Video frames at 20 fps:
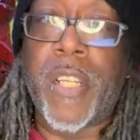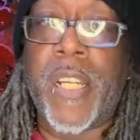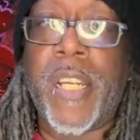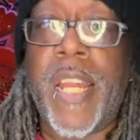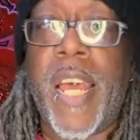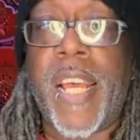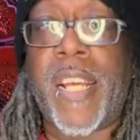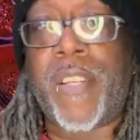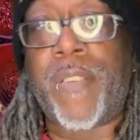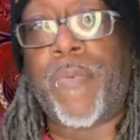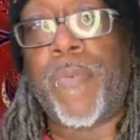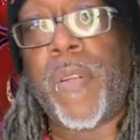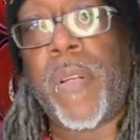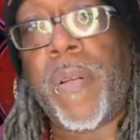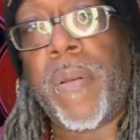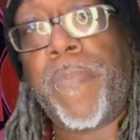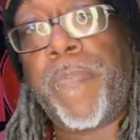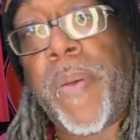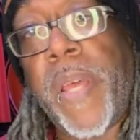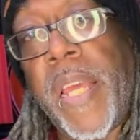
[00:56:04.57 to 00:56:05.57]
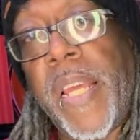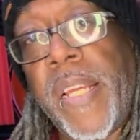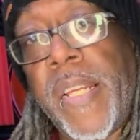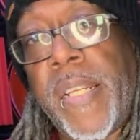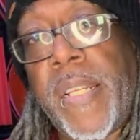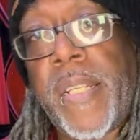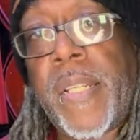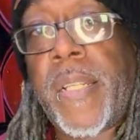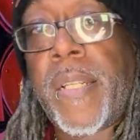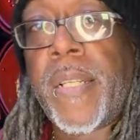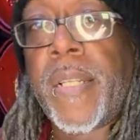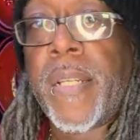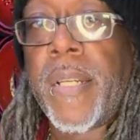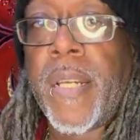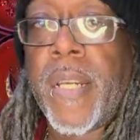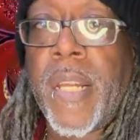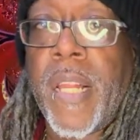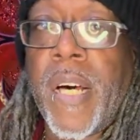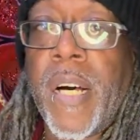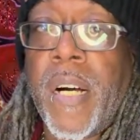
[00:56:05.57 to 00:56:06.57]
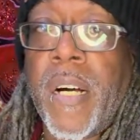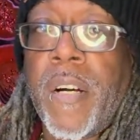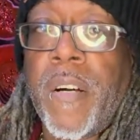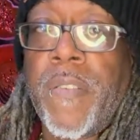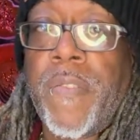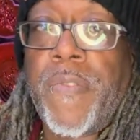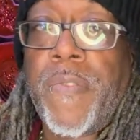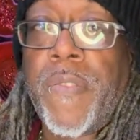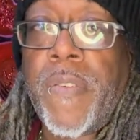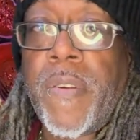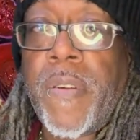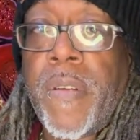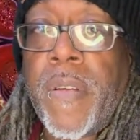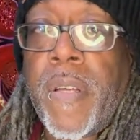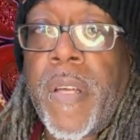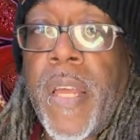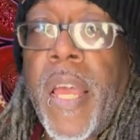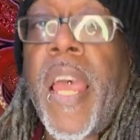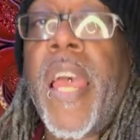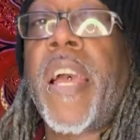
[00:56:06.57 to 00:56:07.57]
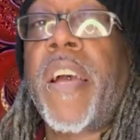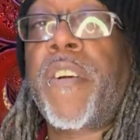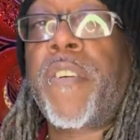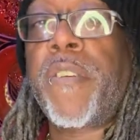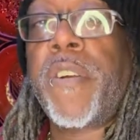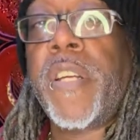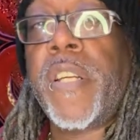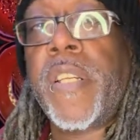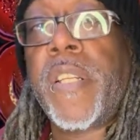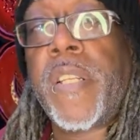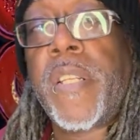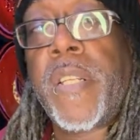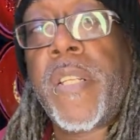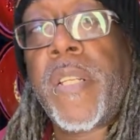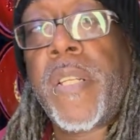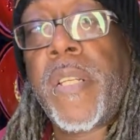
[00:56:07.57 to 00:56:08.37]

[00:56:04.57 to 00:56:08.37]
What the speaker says: the next one. Peace, love, hair grease.